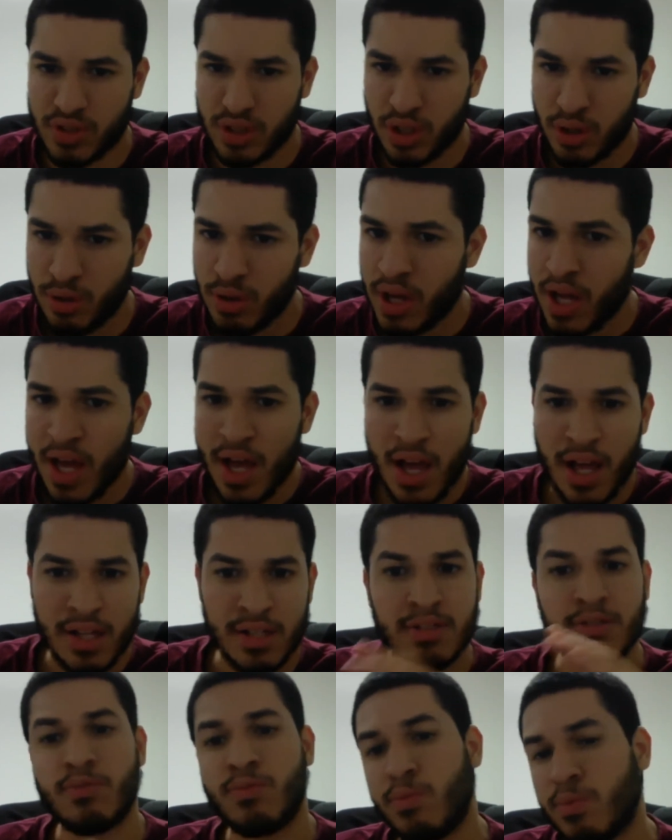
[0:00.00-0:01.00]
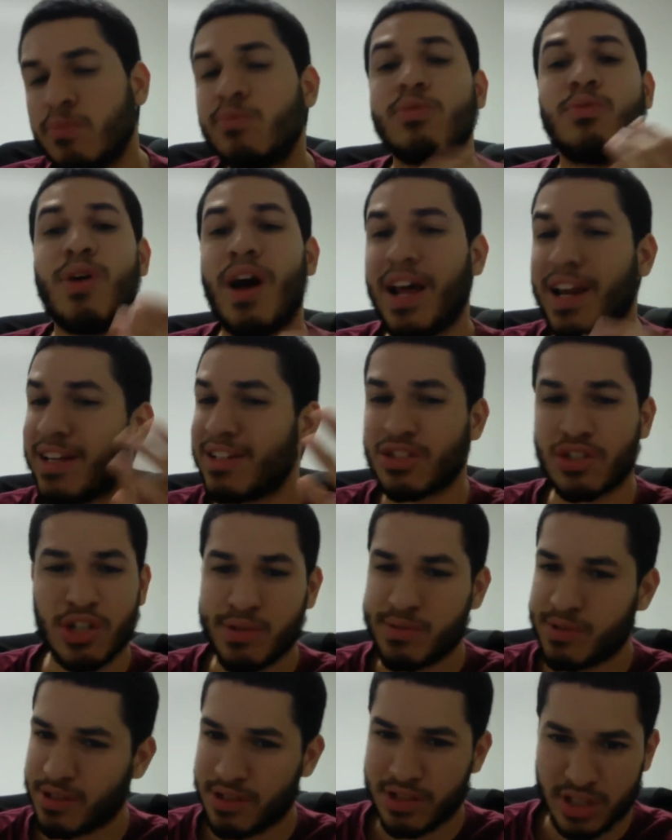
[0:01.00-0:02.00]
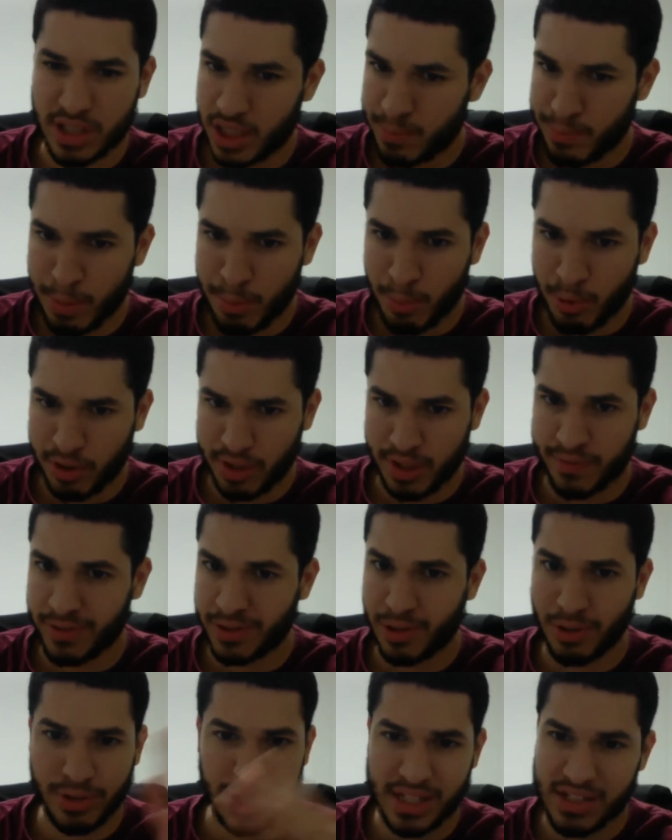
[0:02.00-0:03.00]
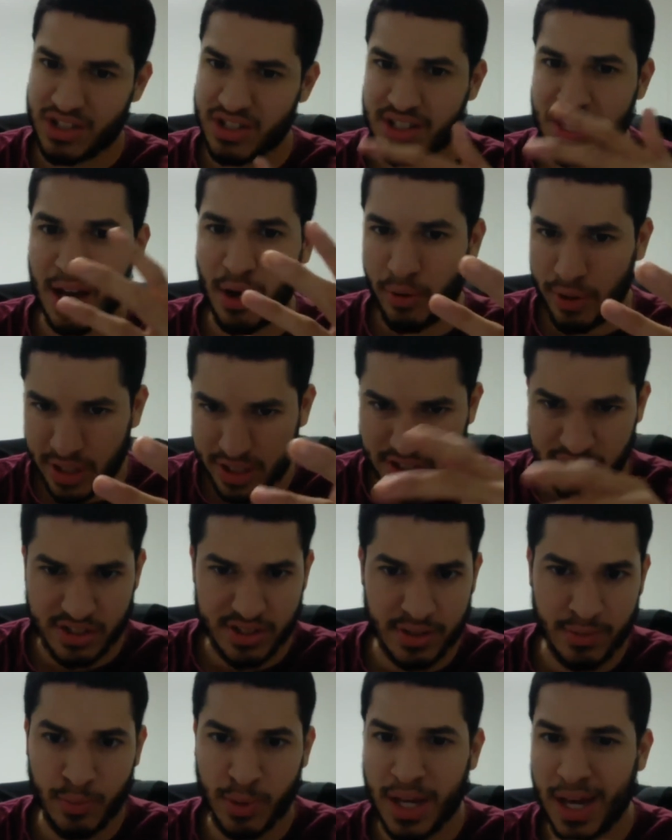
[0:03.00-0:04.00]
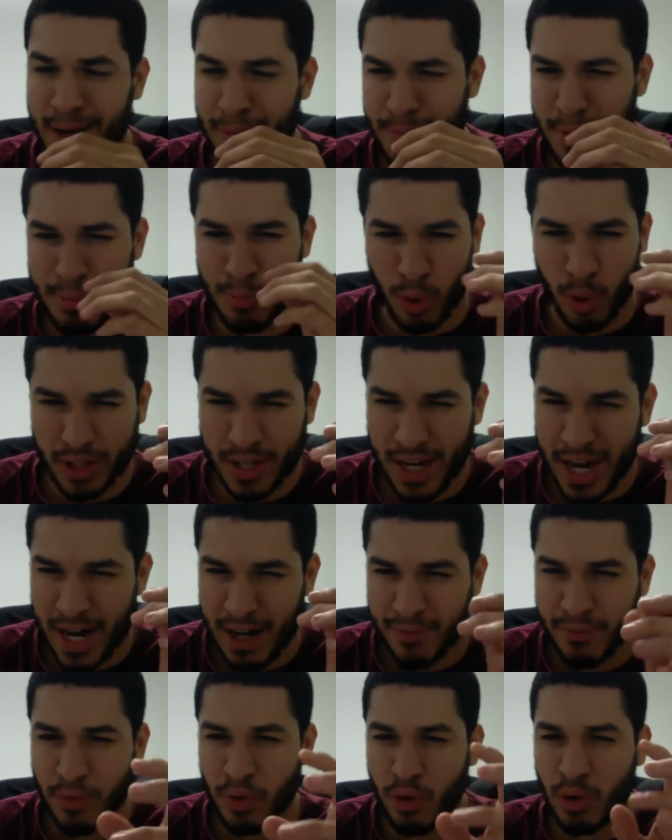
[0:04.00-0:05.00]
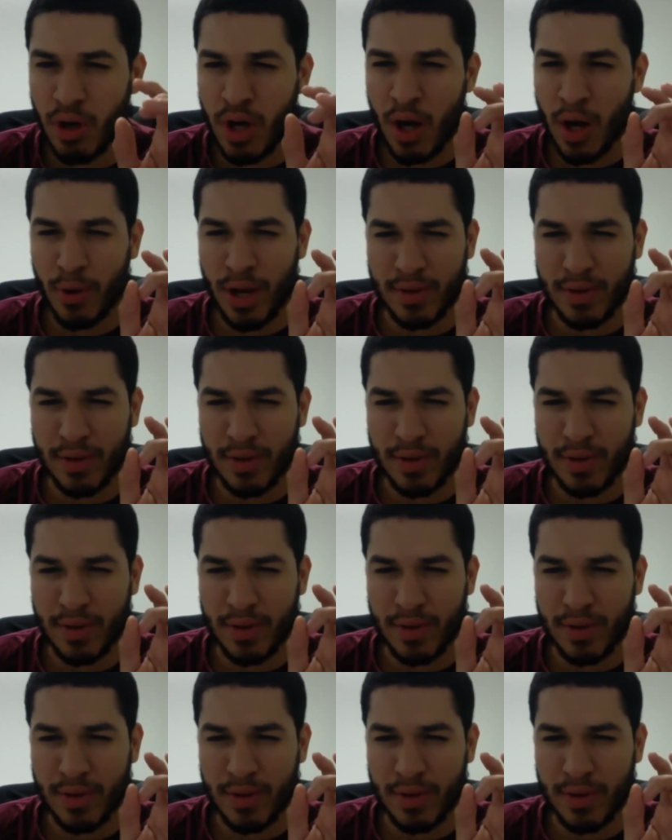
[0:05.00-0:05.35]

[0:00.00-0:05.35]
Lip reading: So writing scripts is just going to be more difficult. That's just how it is. We got to be more careful.